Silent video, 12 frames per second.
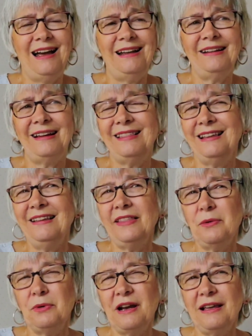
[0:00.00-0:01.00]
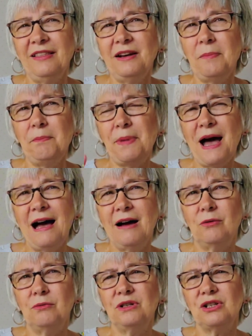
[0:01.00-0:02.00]
and I think they were either
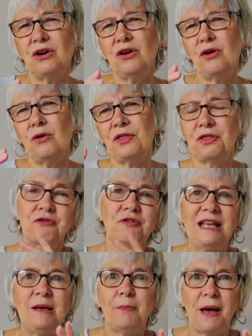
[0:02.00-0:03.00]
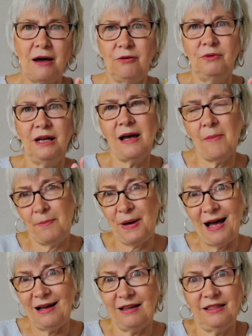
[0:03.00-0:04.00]
£1 or £3 a
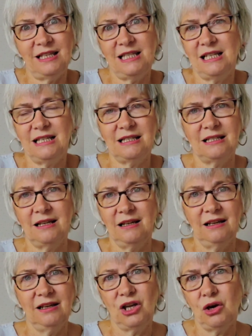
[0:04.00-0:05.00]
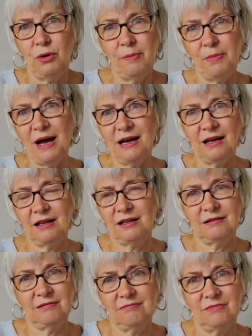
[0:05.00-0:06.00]
bag. This is going back
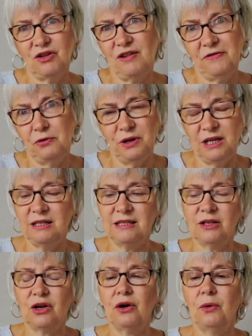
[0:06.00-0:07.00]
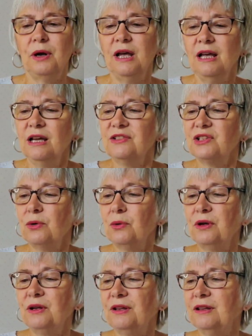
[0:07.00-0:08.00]
3-4 years ago.
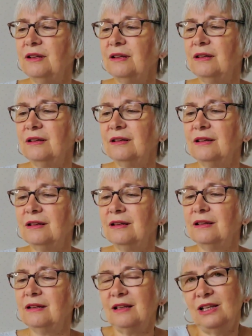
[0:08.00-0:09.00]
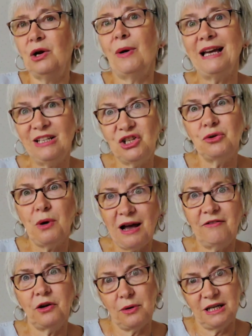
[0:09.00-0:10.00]
So, you know, I do
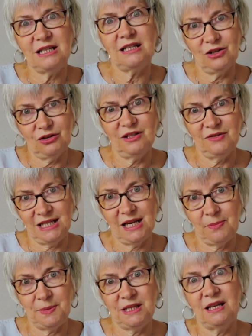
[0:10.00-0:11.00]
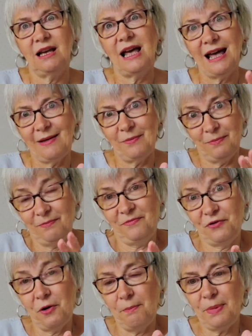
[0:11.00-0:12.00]
have quite a lot of zips
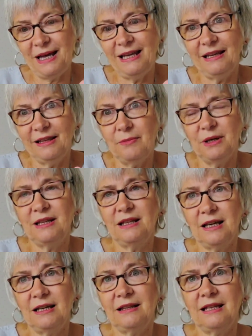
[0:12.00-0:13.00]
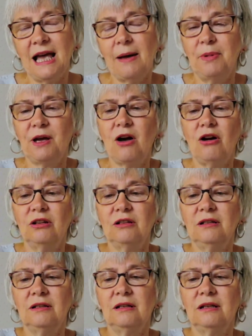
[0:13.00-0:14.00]
from buying them at the
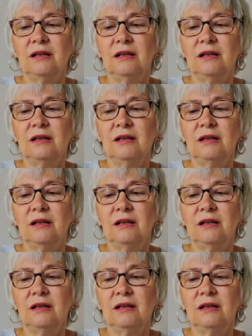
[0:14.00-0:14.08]
Abercorn